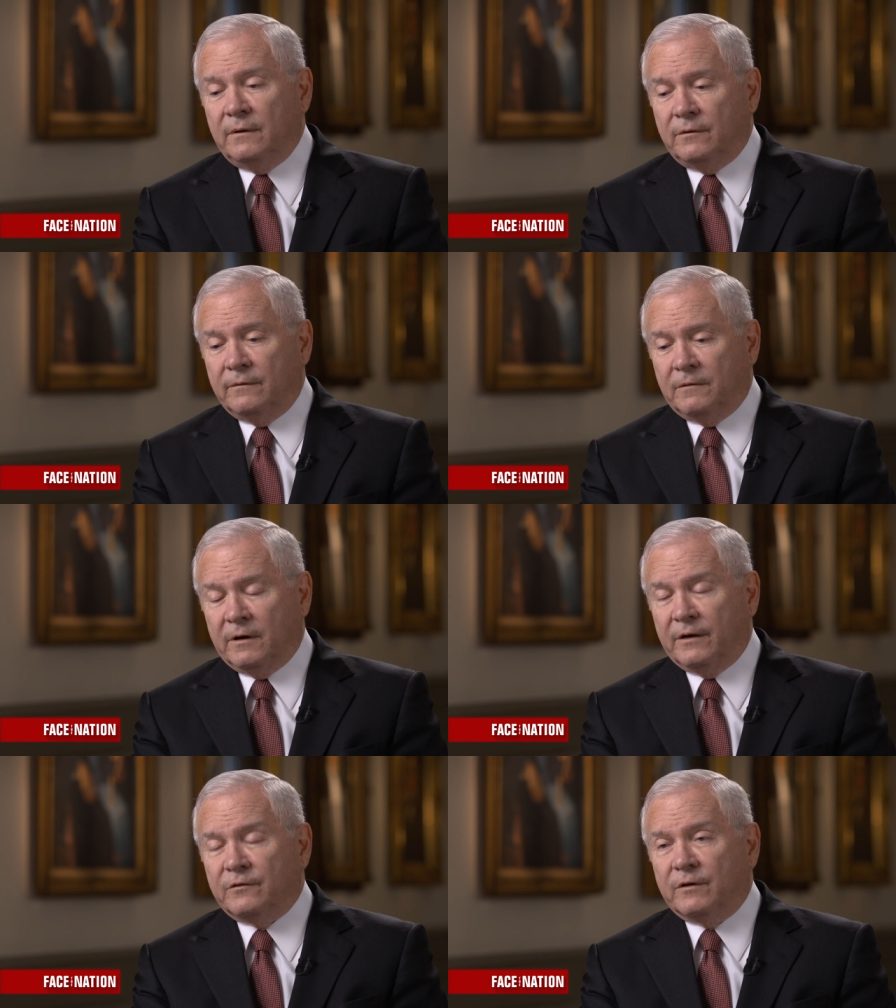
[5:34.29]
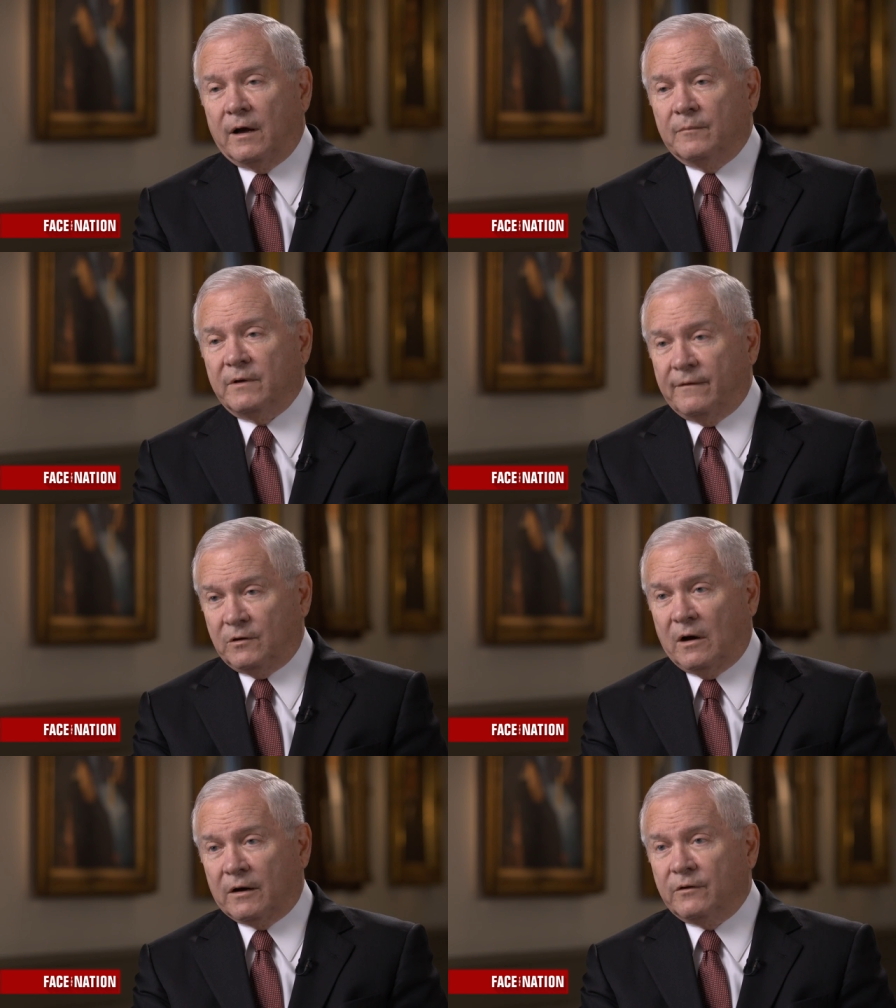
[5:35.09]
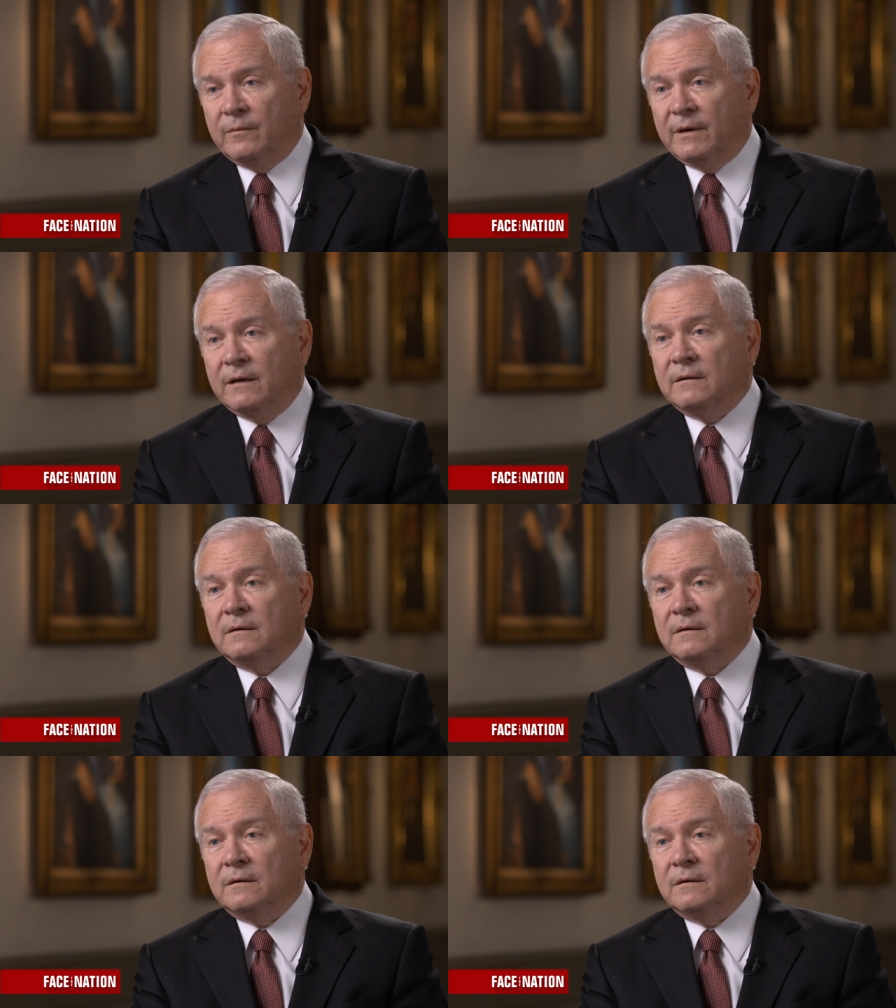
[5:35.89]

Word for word: to various jobs have talked to me,